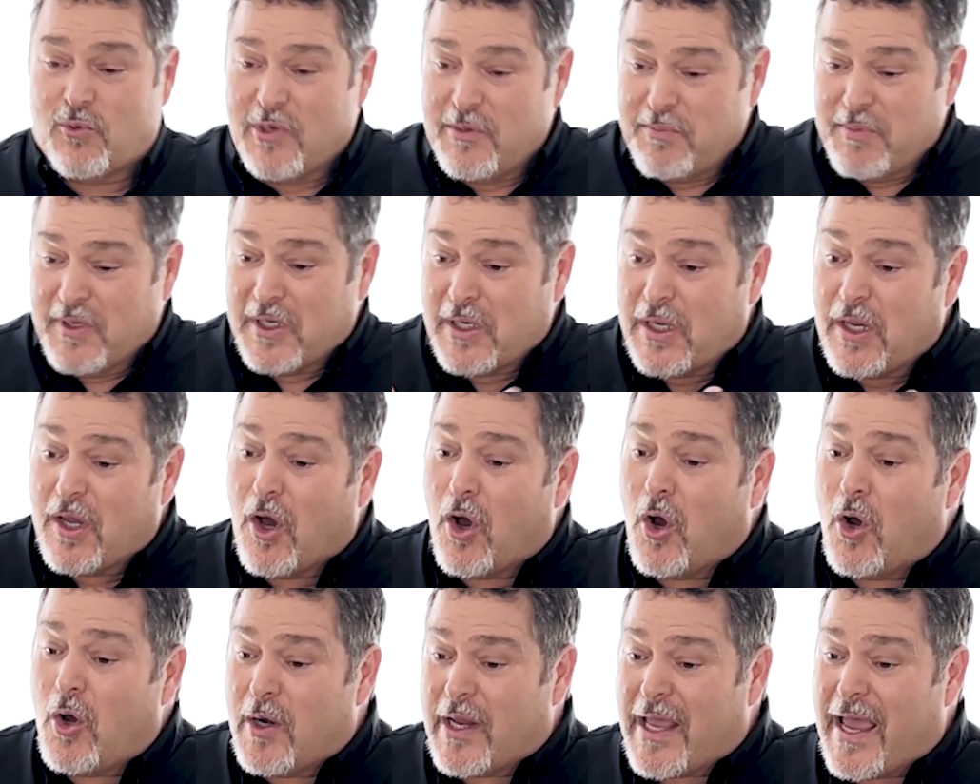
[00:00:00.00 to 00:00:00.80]
We've been
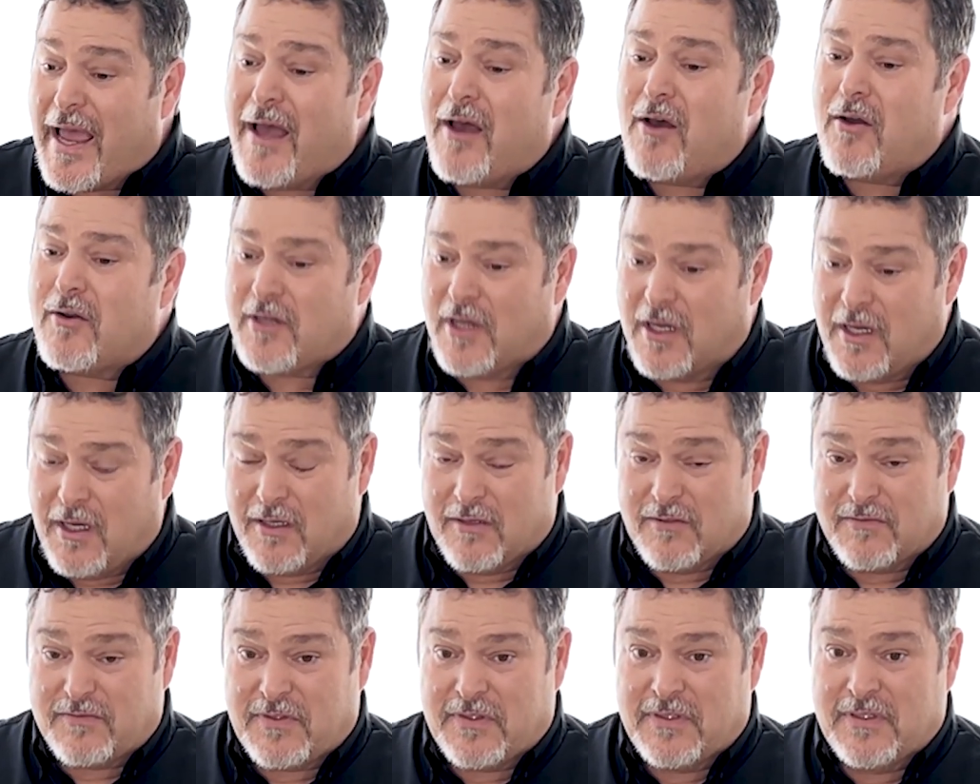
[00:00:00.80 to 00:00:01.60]
called out
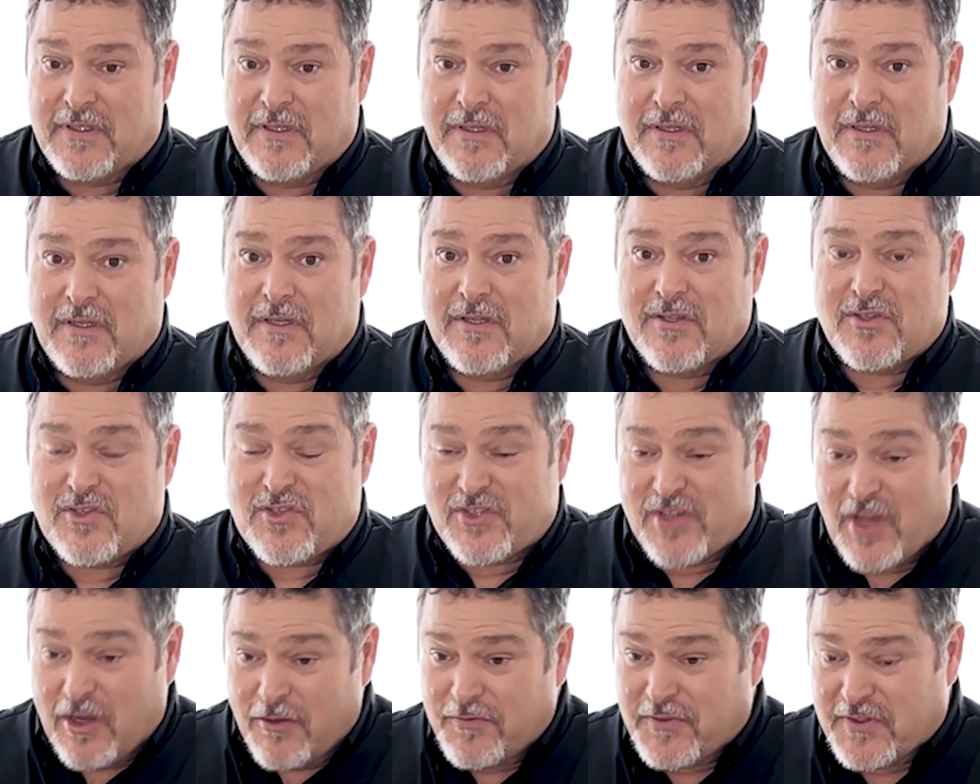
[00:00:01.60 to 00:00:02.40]
of
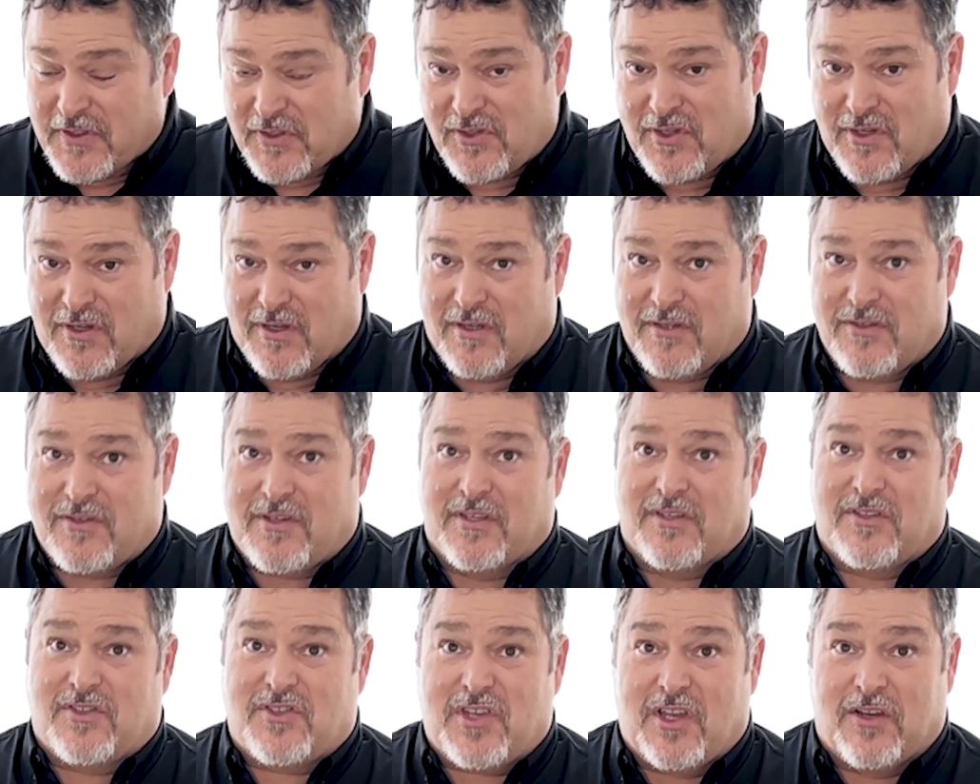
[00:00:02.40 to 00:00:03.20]
selfishness
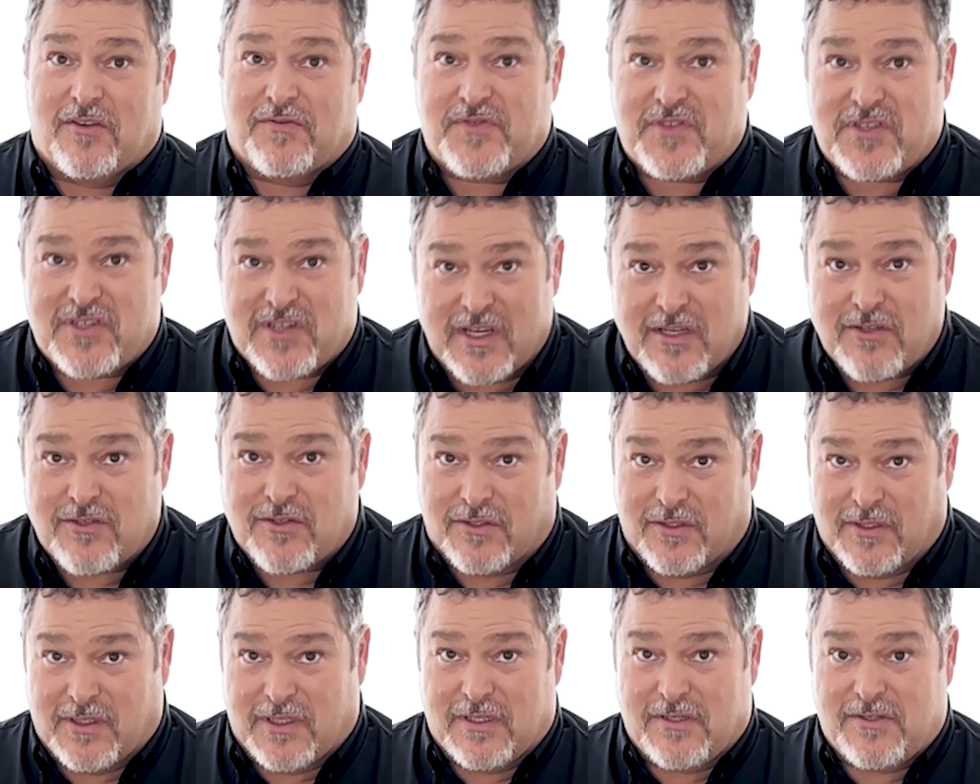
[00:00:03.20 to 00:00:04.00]
and self
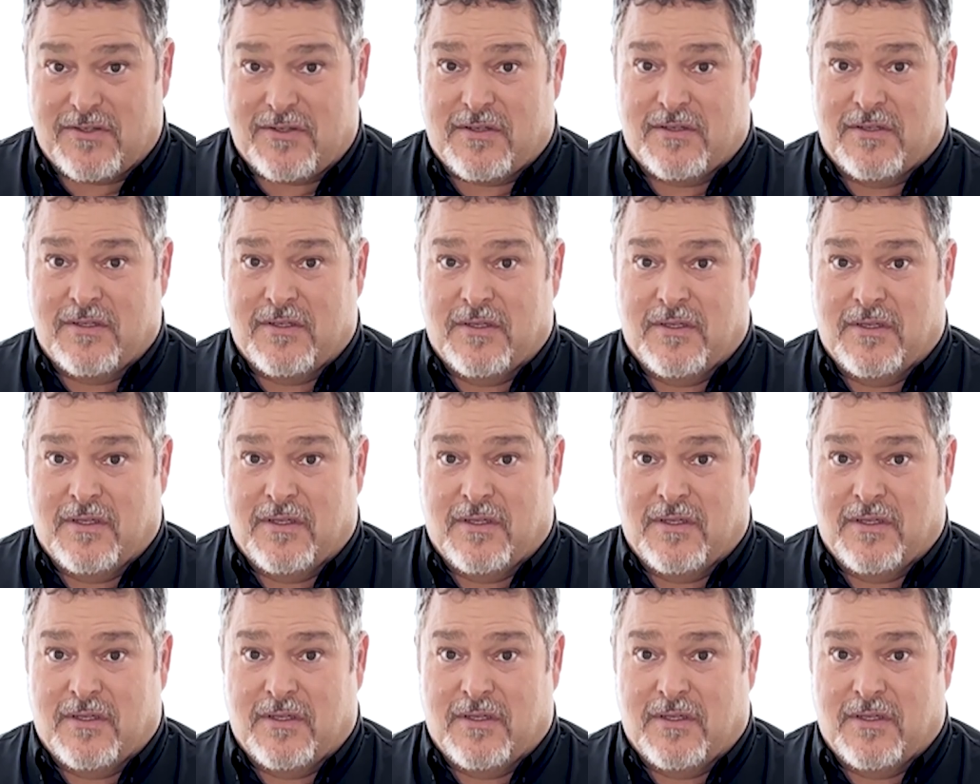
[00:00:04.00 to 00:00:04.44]
centeredness.